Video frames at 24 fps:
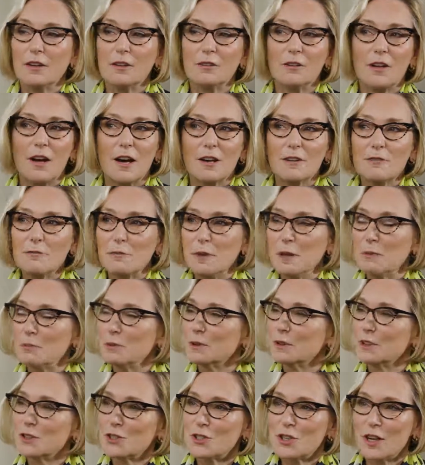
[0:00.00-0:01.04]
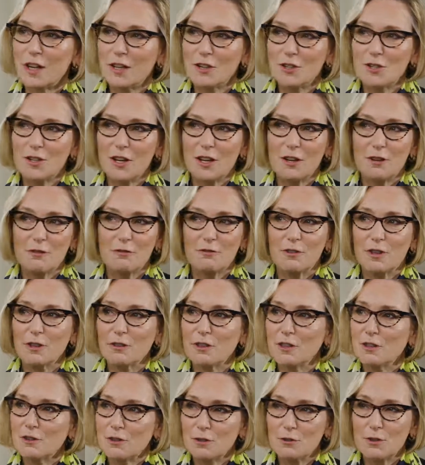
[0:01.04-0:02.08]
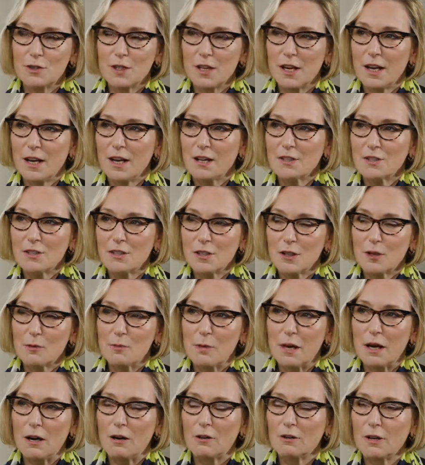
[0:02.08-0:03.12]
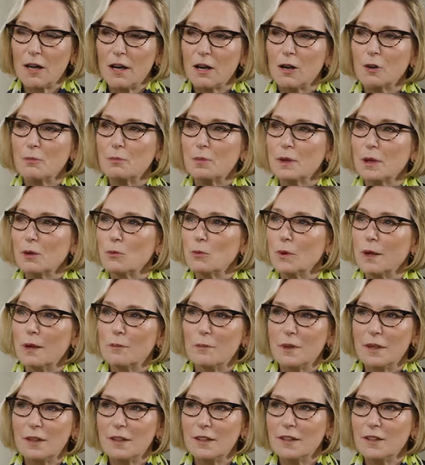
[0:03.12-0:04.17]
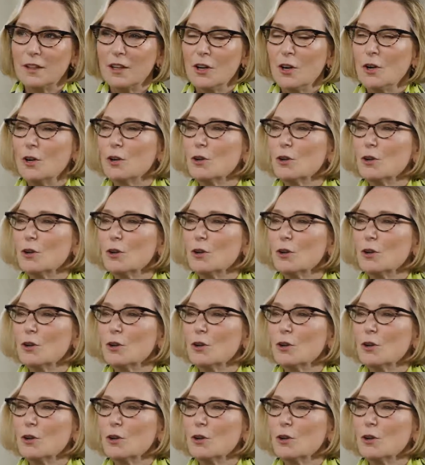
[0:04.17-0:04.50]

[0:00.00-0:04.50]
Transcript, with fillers: a lot of people at J and J are very enthusiastic about helping women